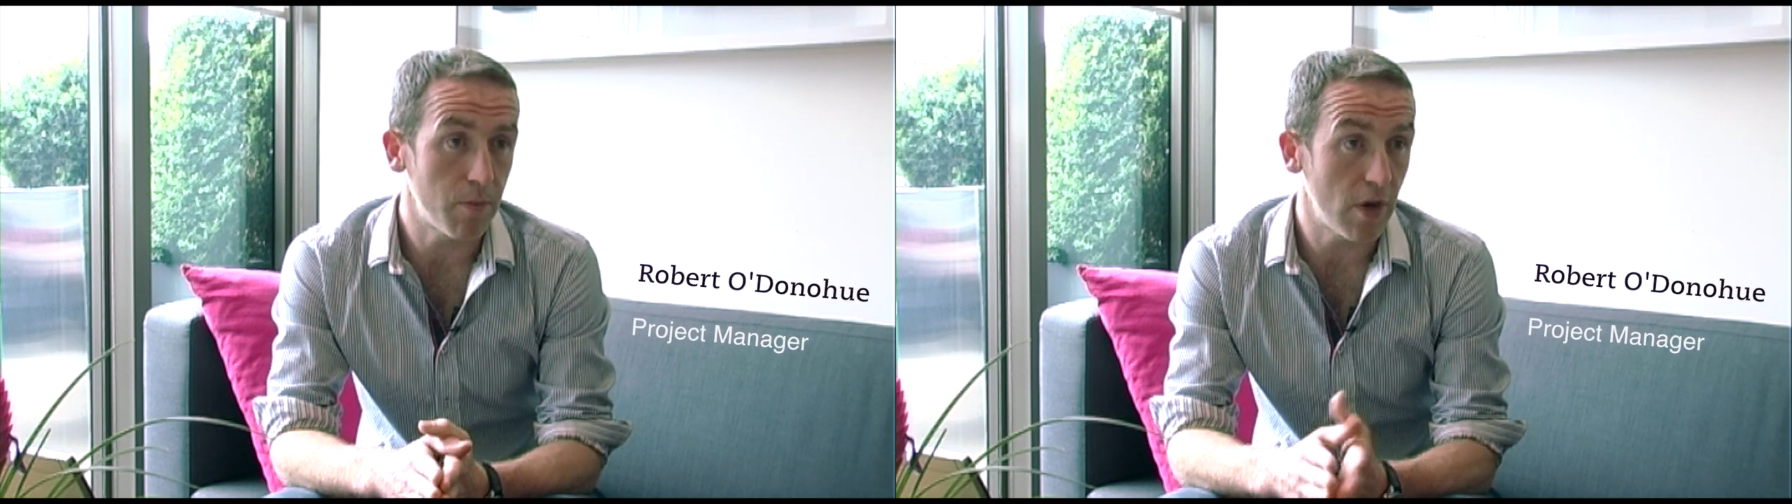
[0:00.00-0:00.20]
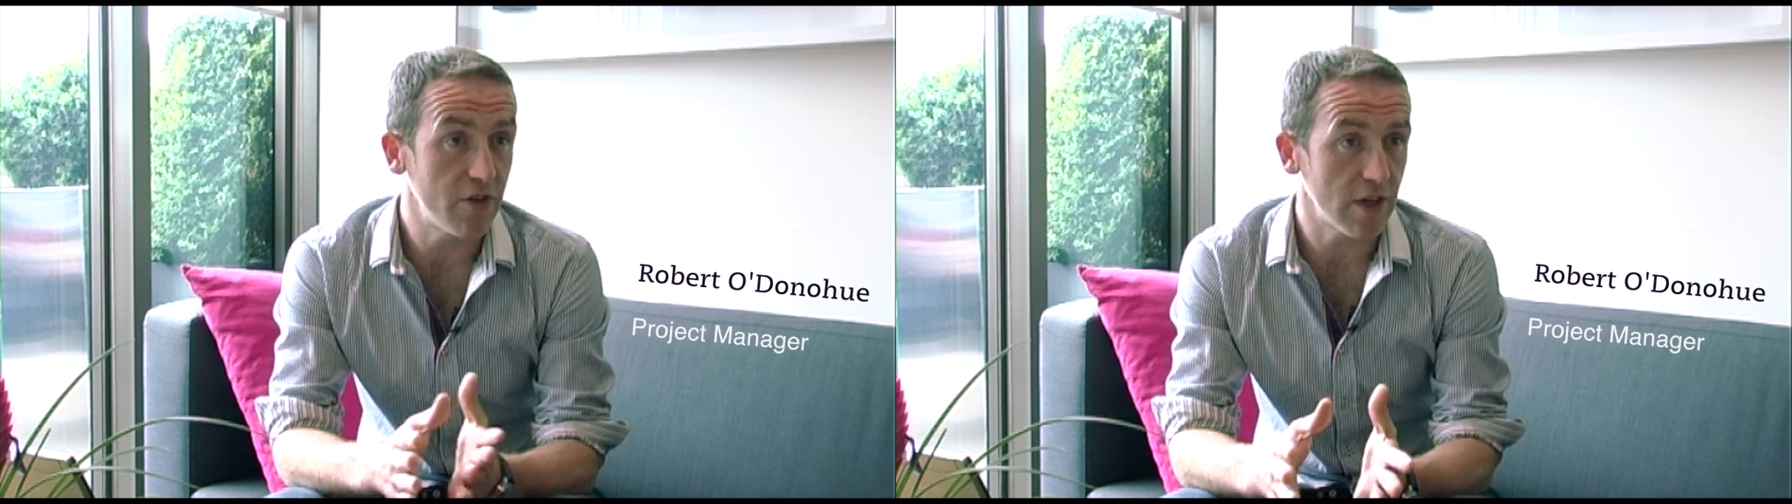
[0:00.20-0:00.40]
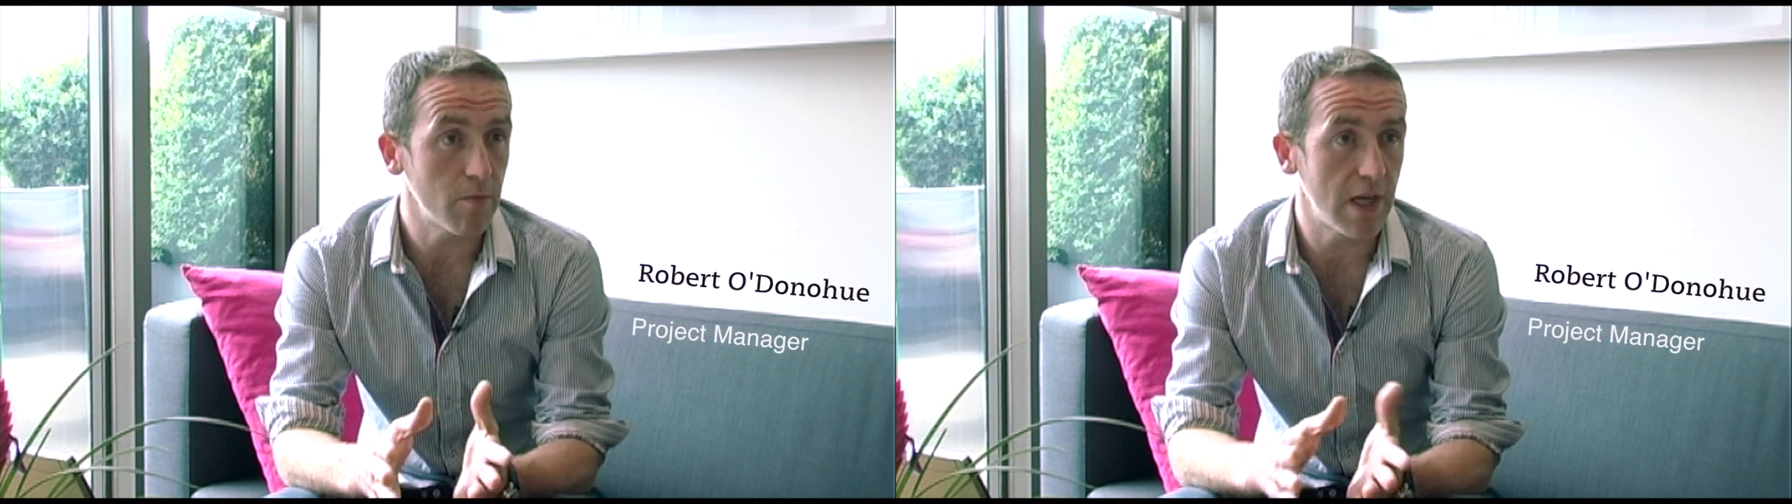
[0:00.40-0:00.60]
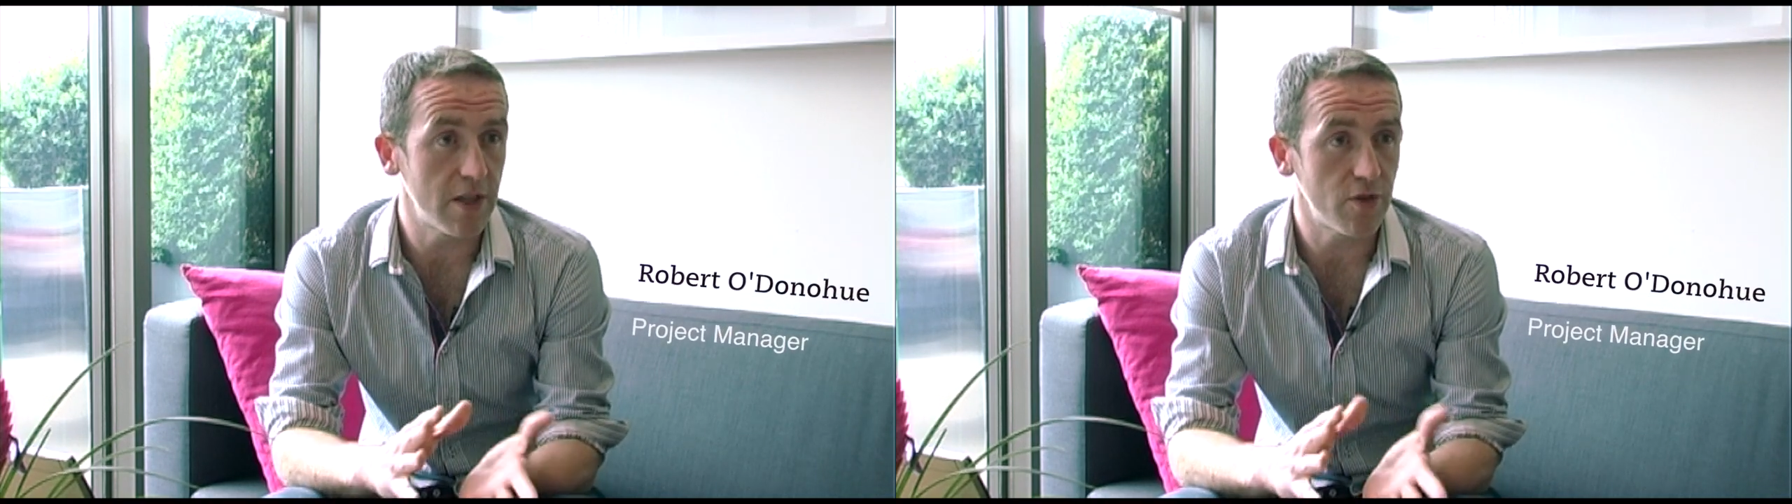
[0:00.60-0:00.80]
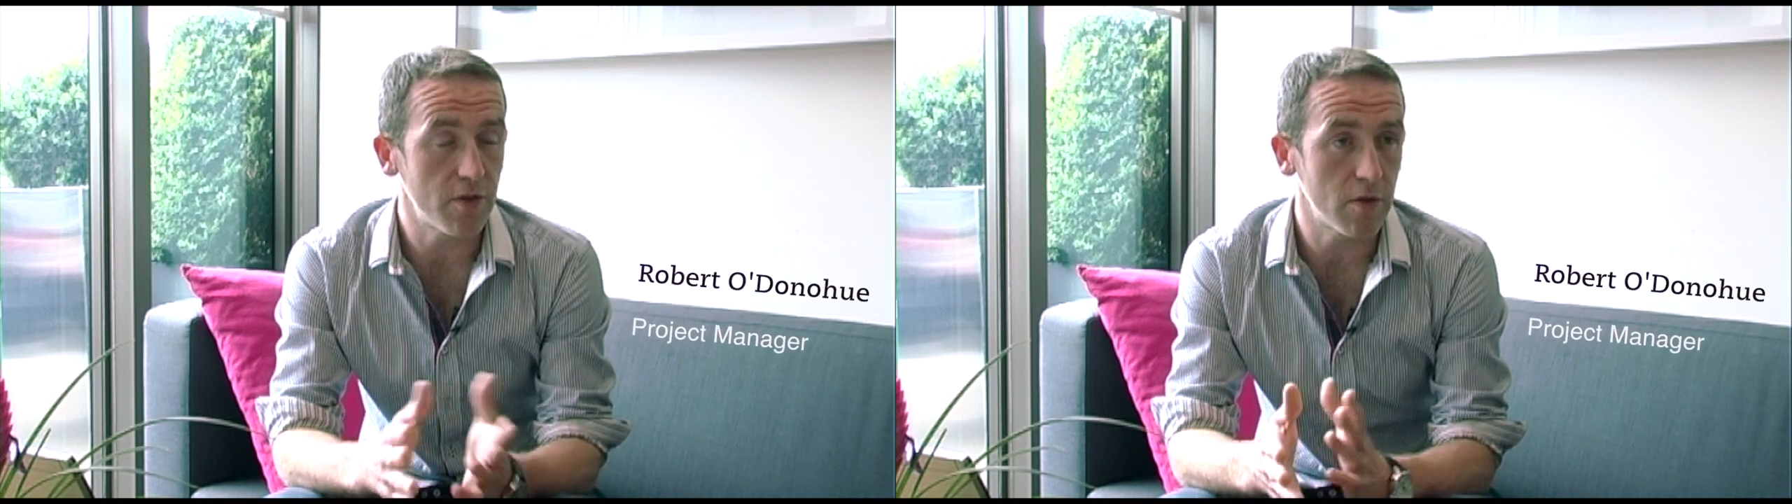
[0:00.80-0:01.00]
project
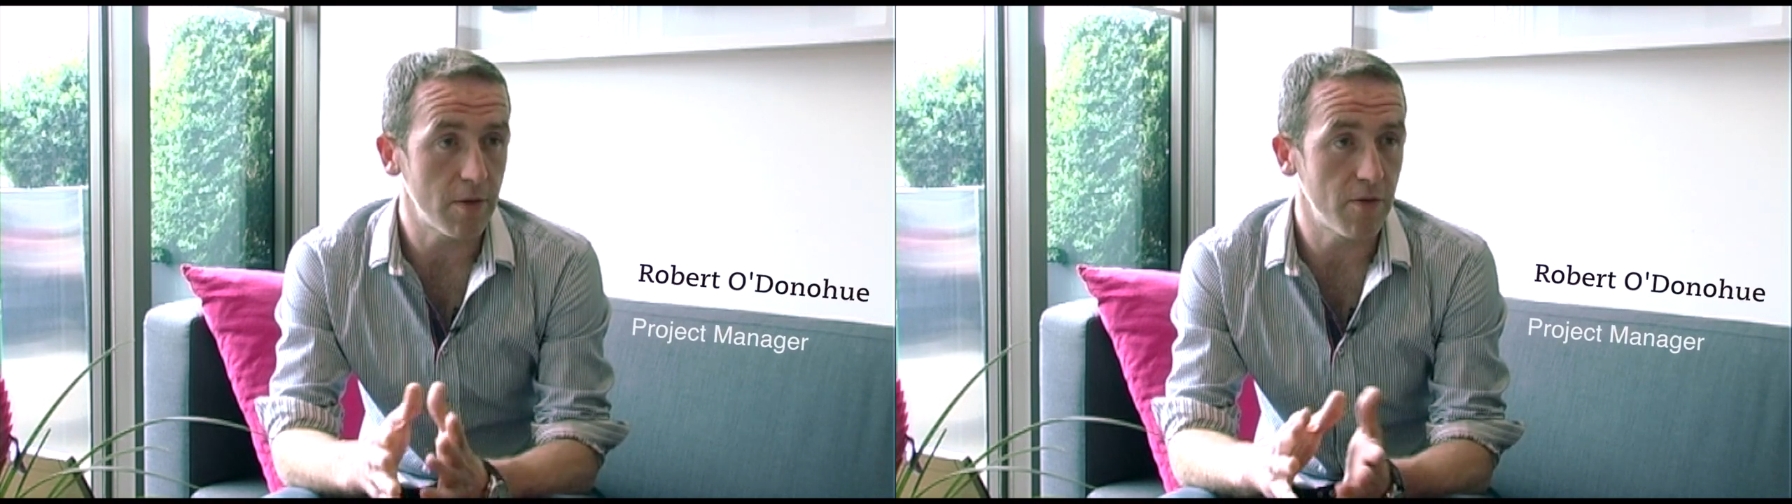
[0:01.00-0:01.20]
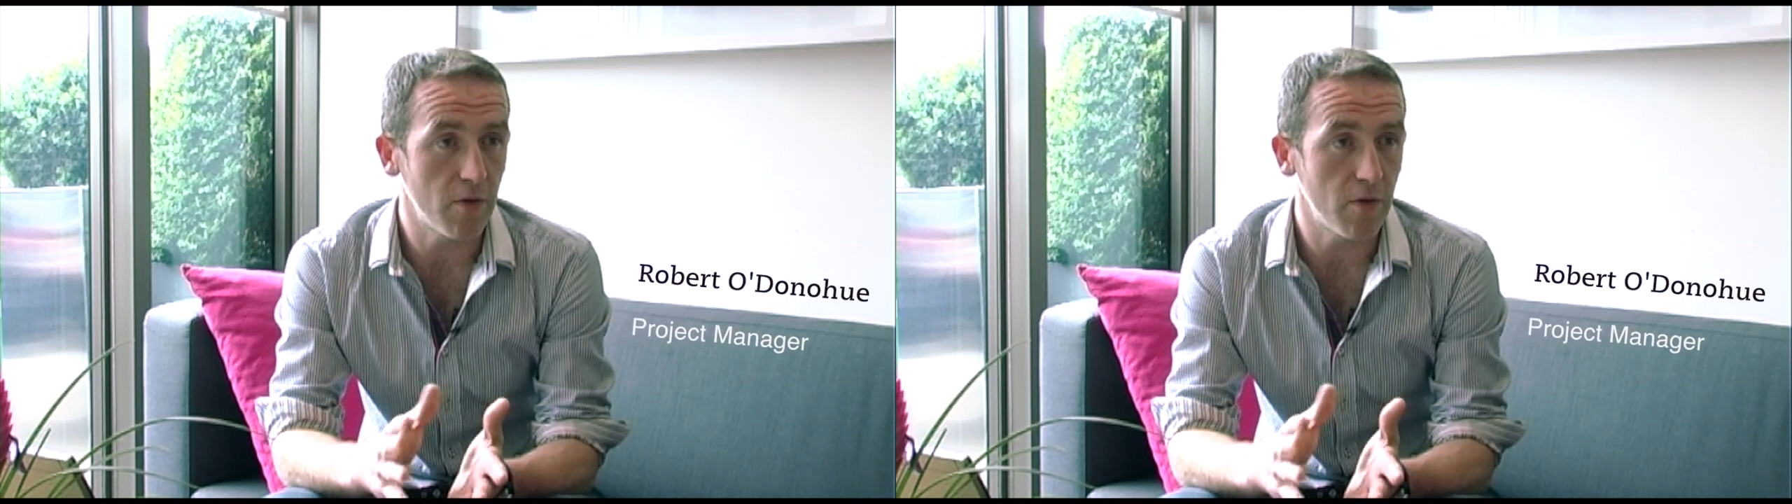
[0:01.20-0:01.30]
manager for about